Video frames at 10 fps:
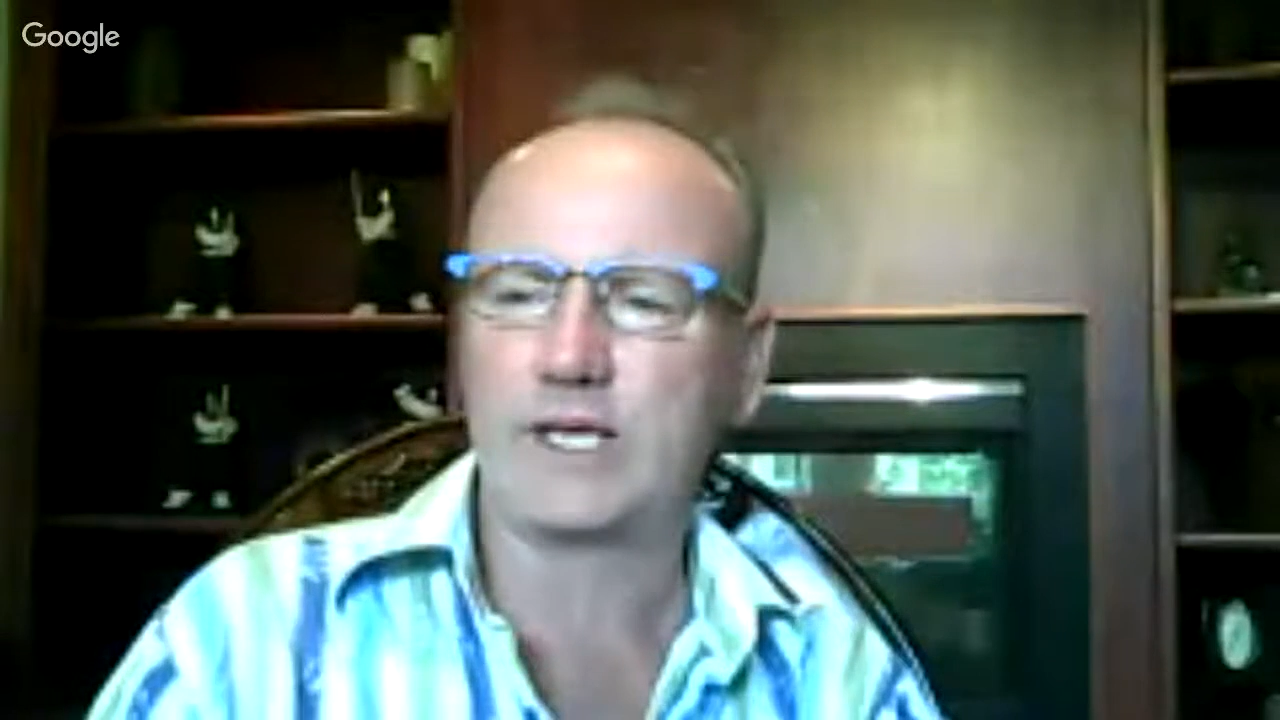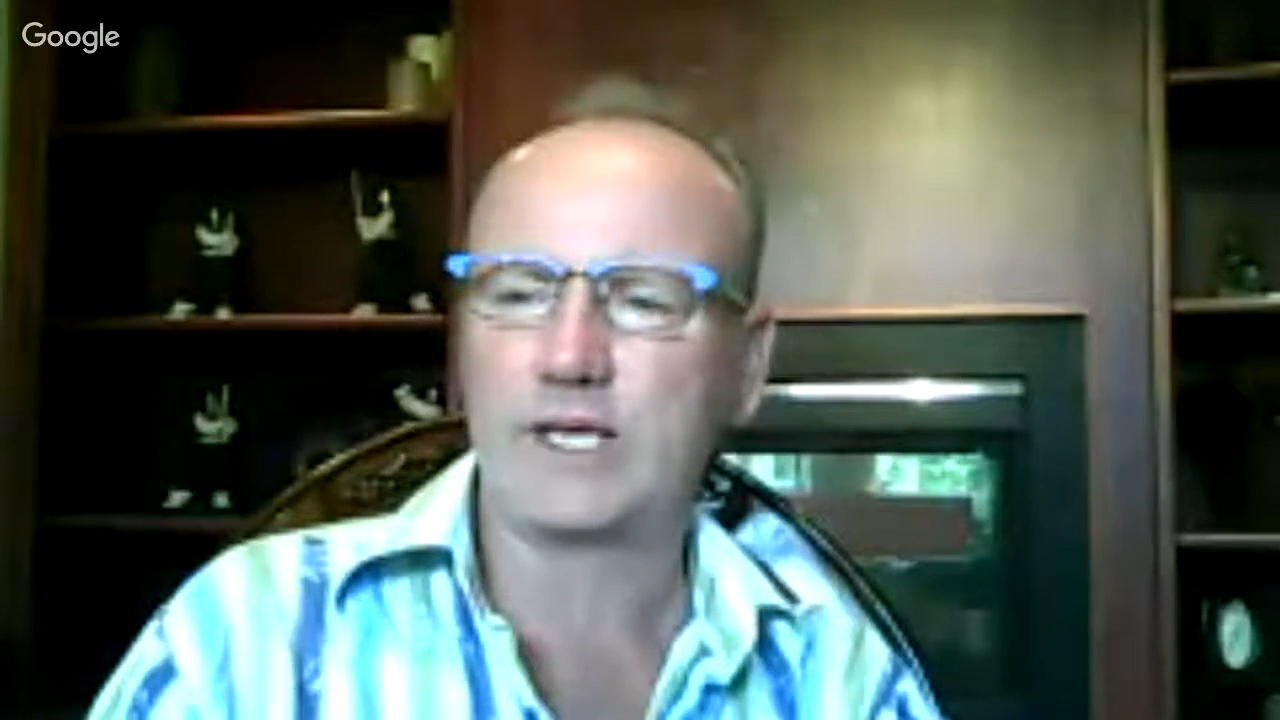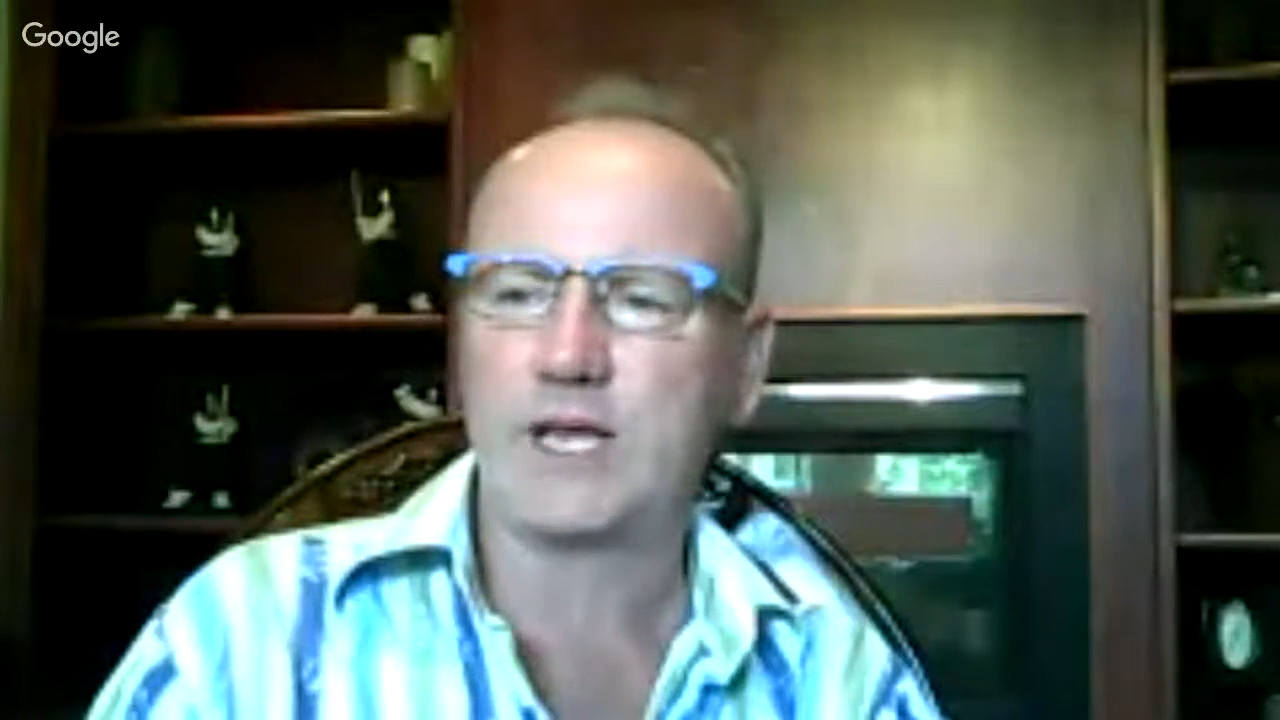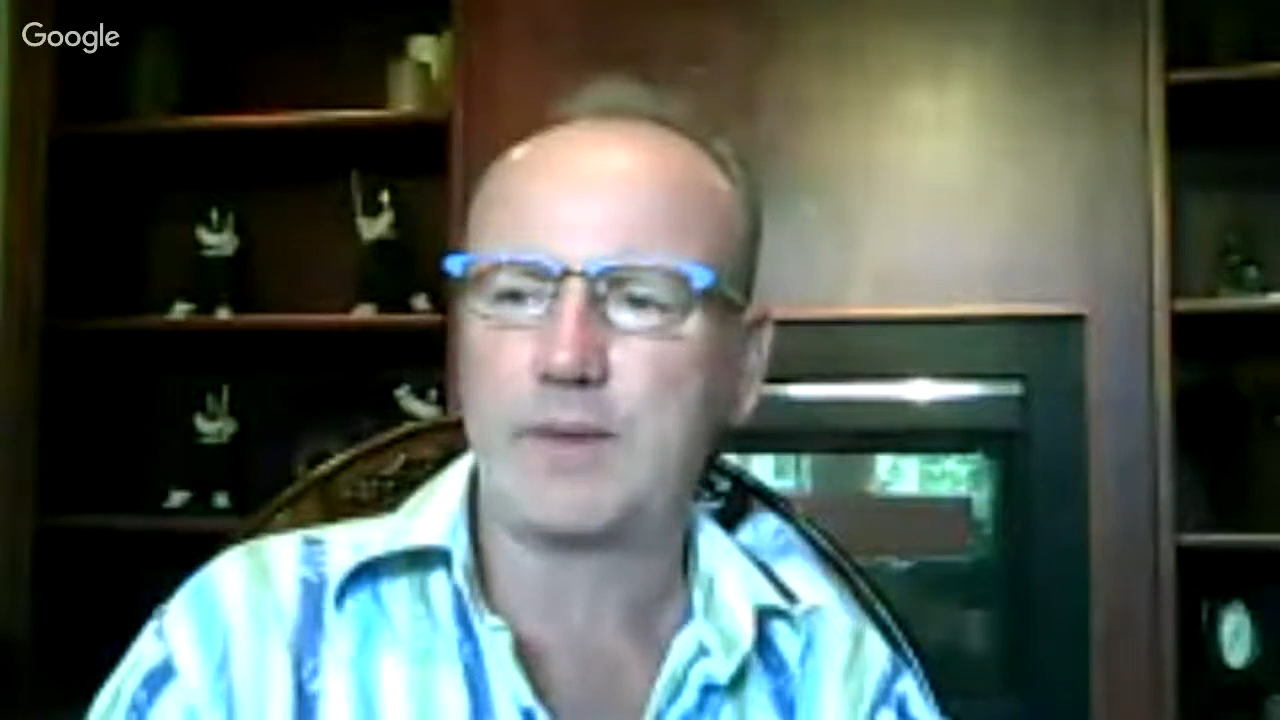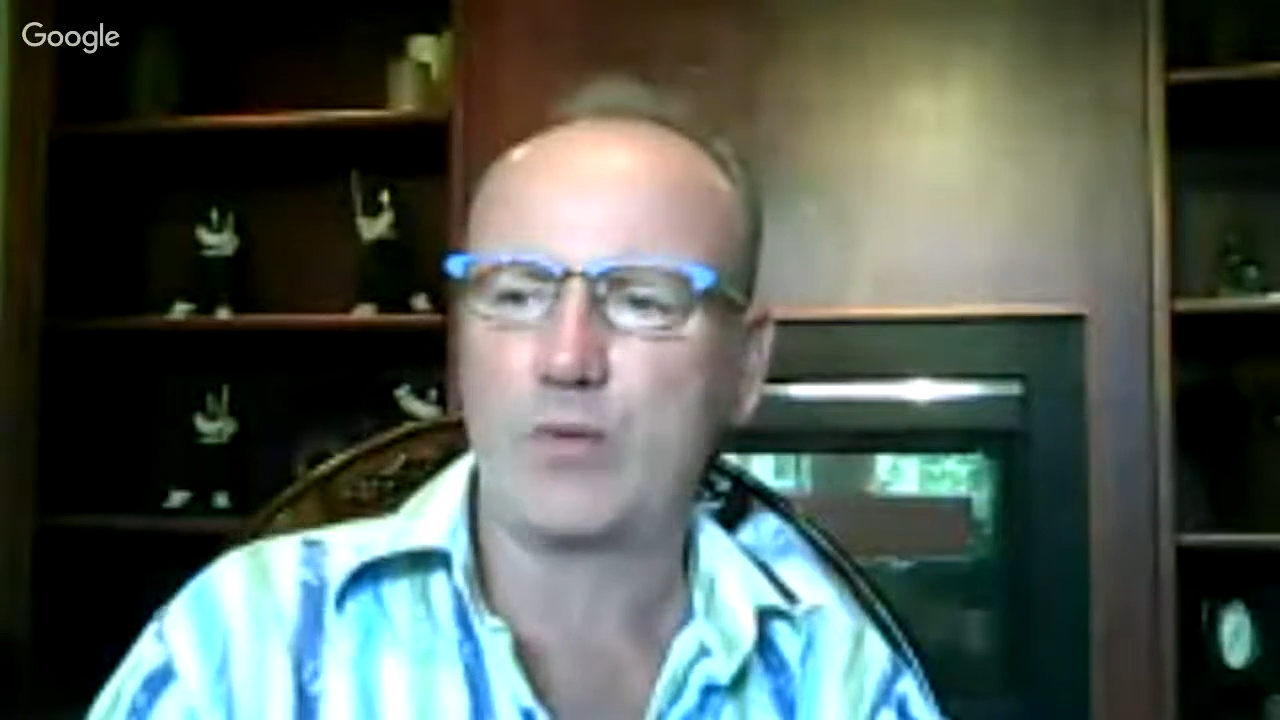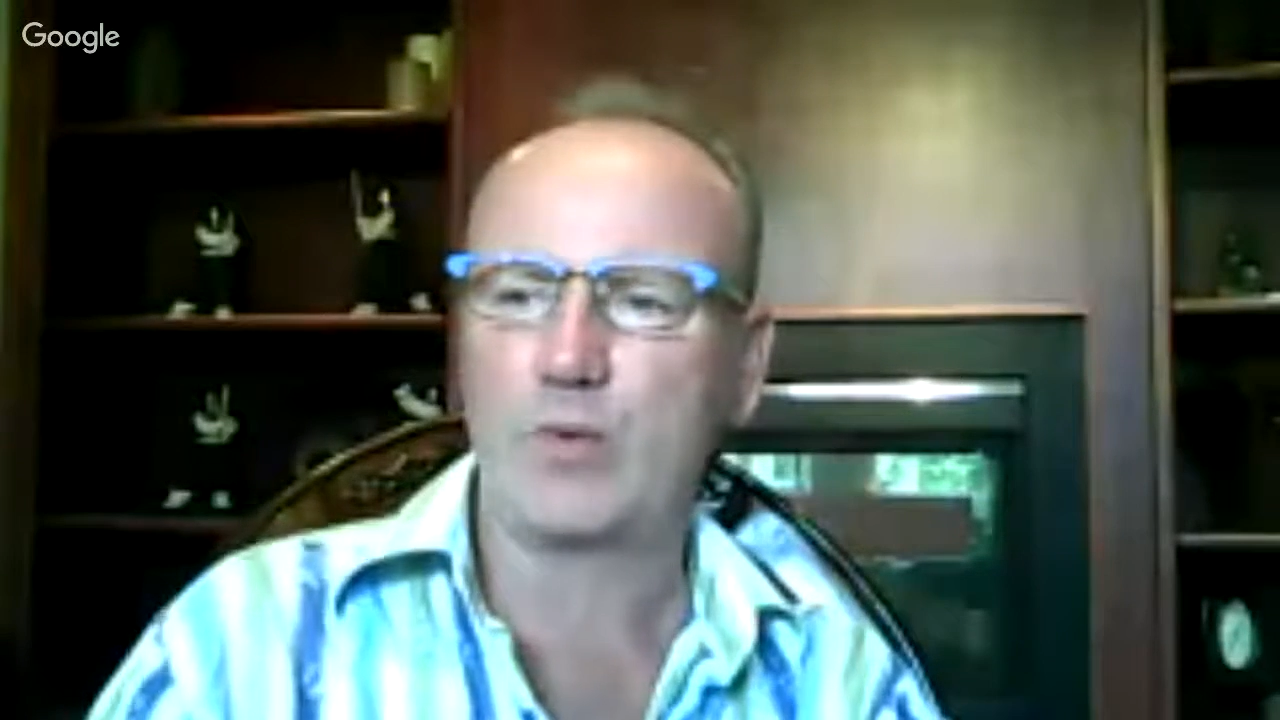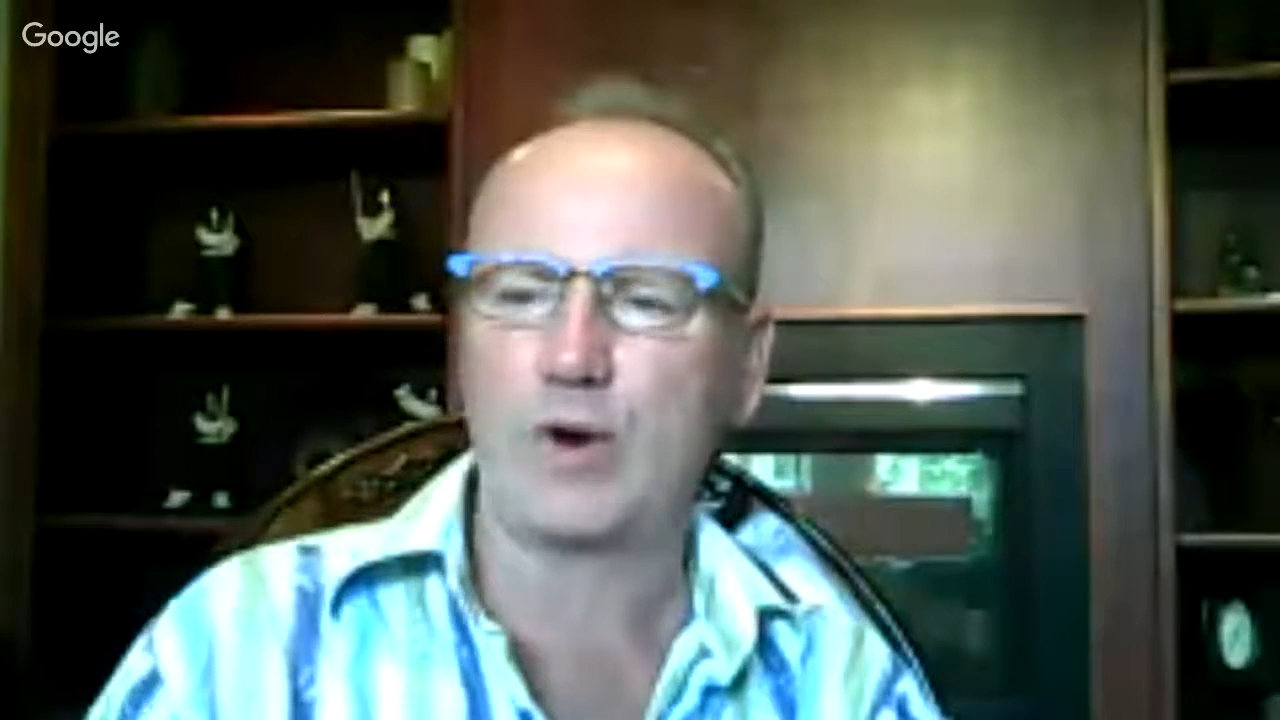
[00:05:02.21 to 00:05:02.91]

thinking about,